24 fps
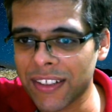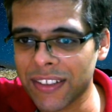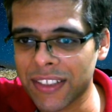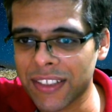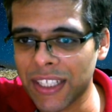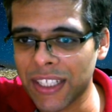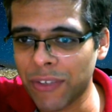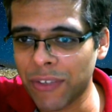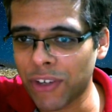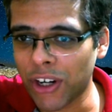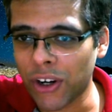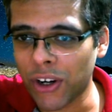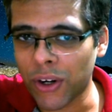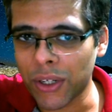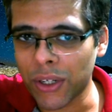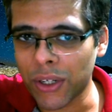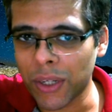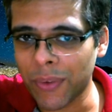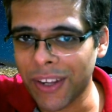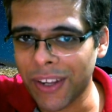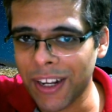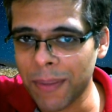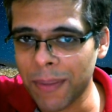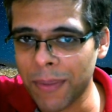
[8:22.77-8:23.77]
c1 are
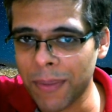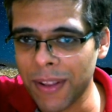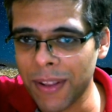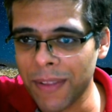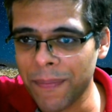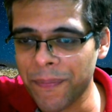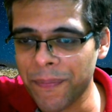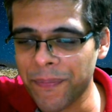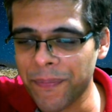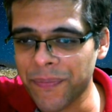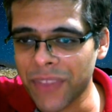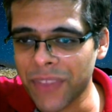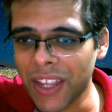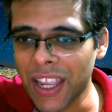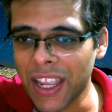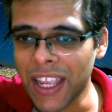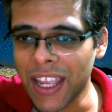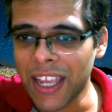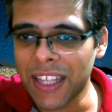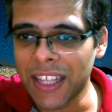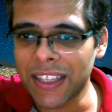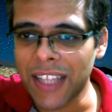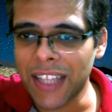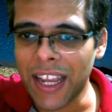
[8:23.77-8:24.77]
not available.
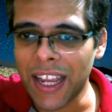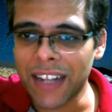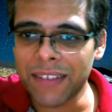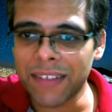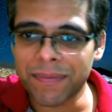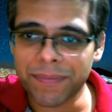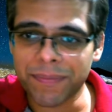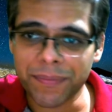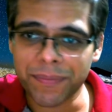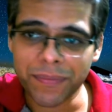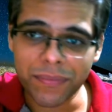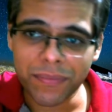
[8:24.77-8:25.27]
Then